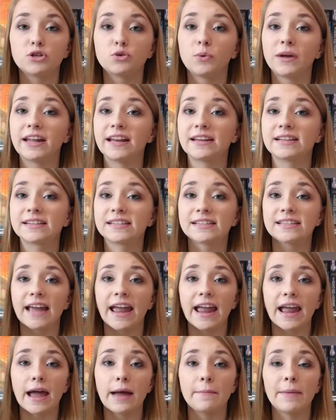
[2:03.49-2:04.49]
between
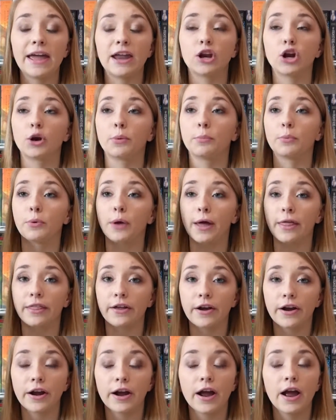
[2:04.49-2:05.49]
Sam and her
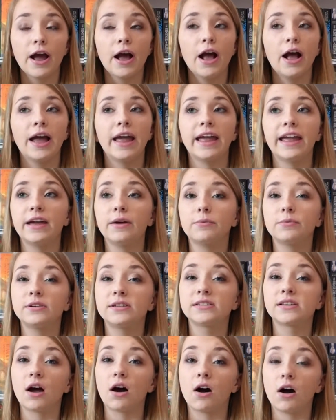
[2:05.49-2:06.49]
brother. It
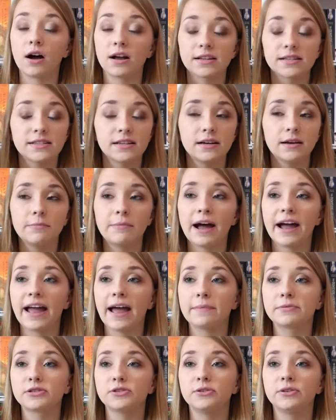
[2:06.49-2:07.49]
was awesome. I
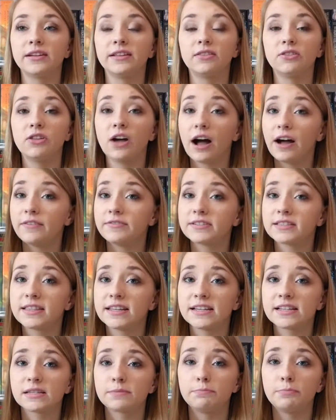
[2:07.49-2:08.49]
absolutely loved
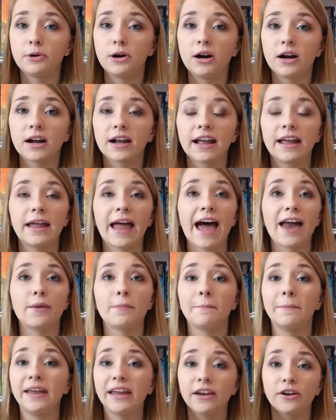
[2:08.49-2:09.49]
this book. It had
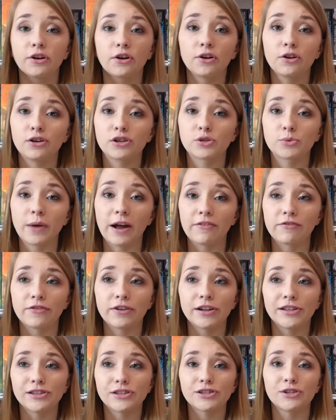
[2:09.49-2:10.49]
a Mean Girls
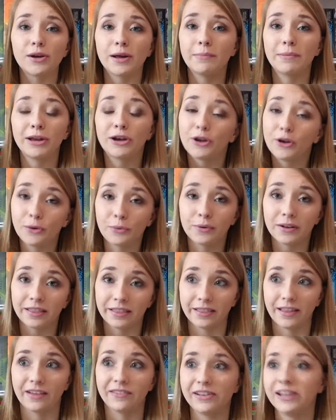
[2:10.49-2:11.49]
reference, so I mean, who
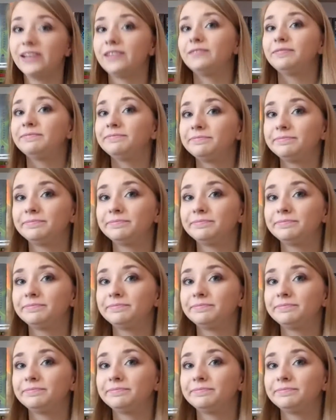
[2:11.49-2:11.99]
wouldn't love it?